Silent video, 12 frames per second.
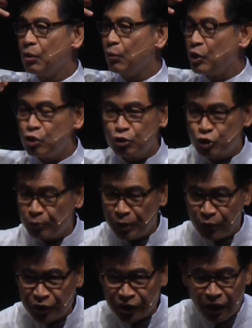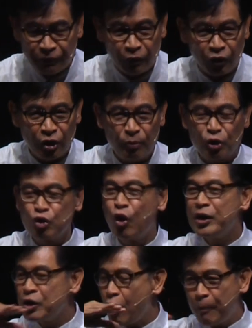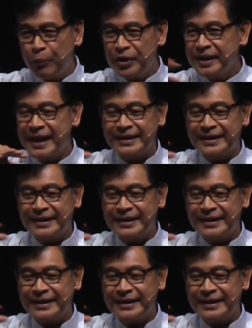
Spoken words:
where you should be reaching out for a lot more. You're only operating